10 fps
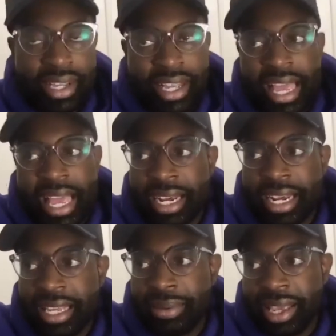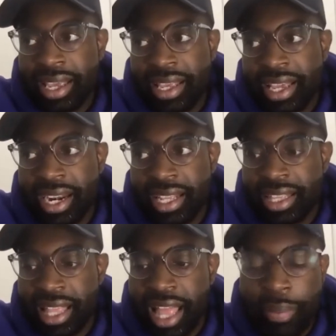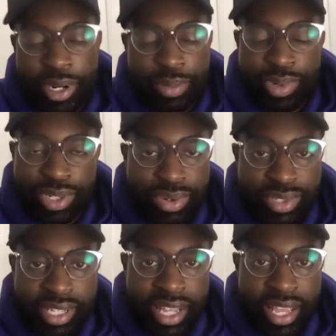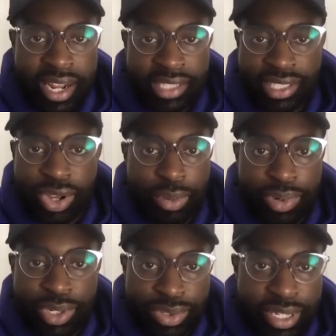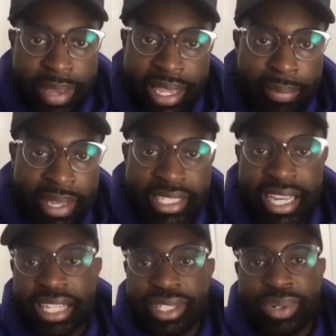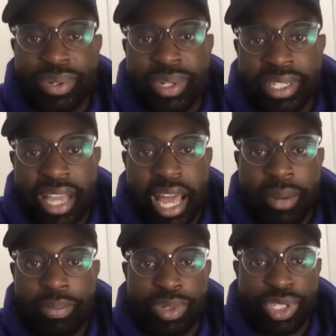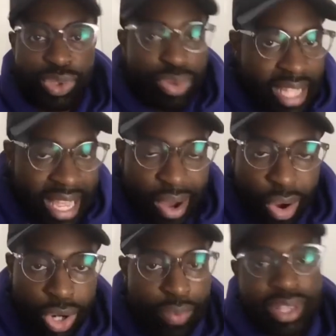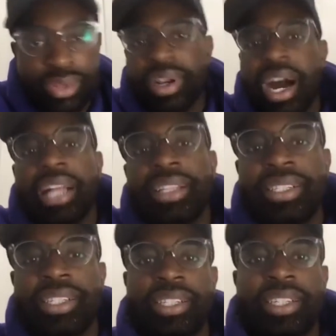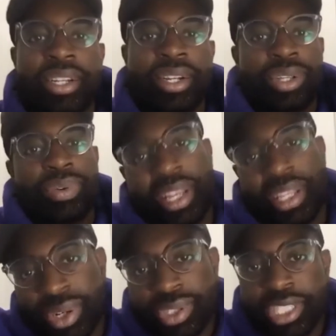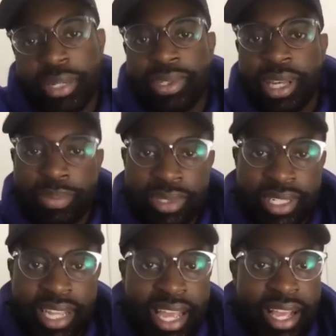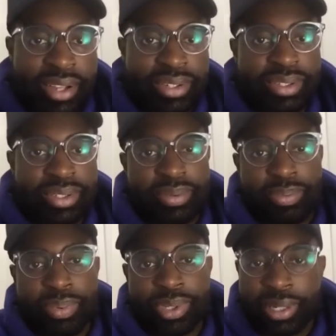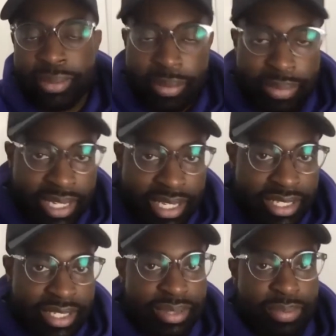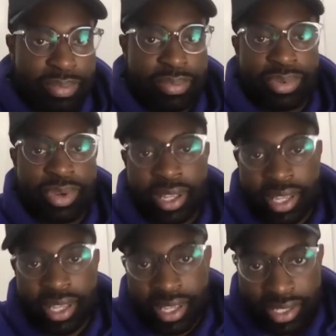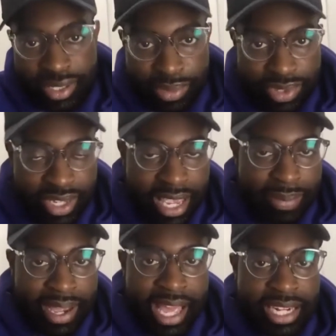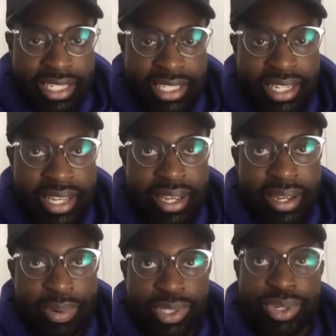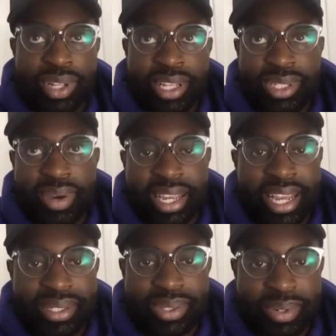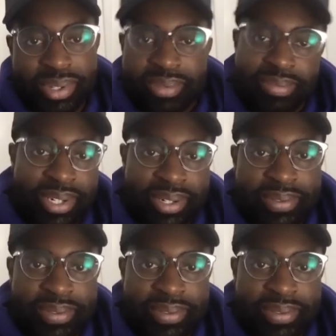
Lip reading: And he kind of allowed me to produce, and I just started producing, making beats in high school, and kind of pursued that all the way through college and through internships, ups and downs, pushing my beats, trying to get into music game. I kind of just pursued it until I got to it.